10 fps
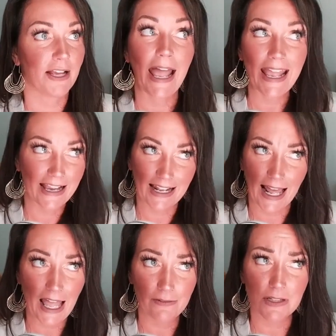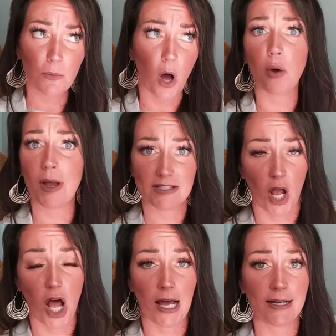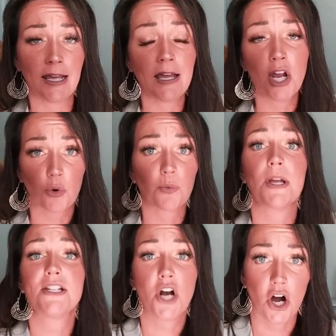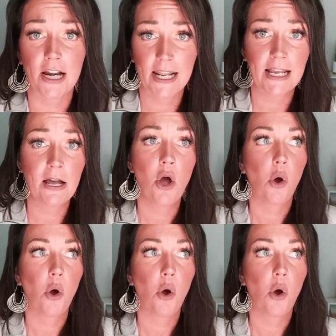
hey, can I have some always on retargeting?